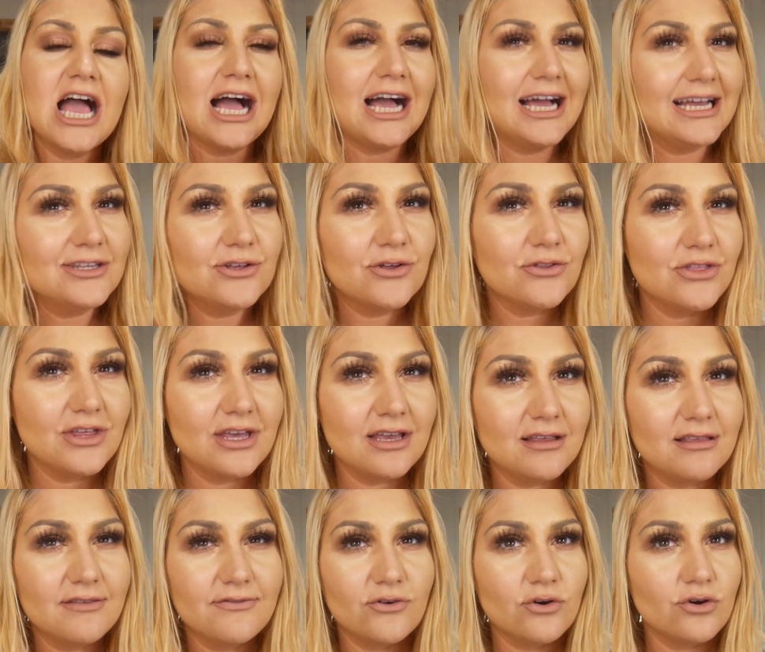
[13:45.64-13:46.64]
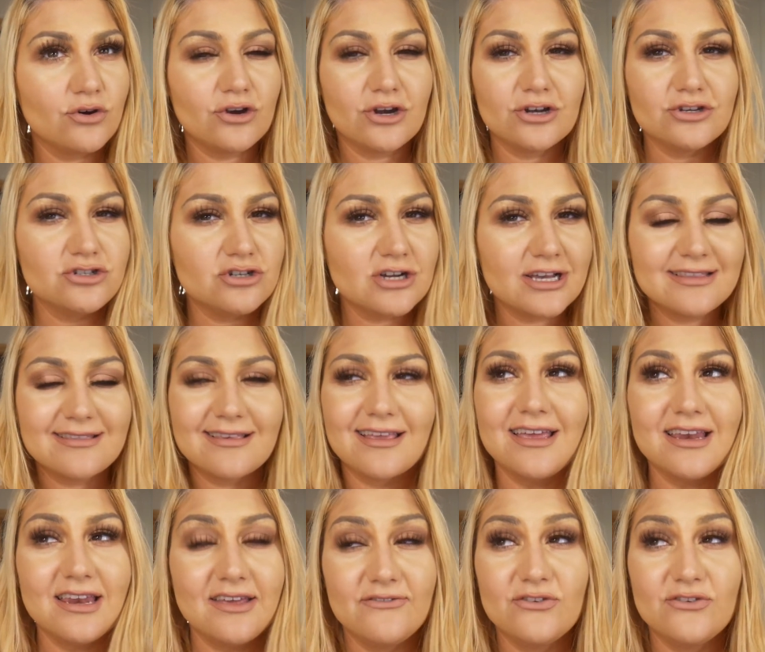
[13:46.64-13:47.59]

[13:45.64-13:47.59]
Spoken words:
I don't think it's for dry skin.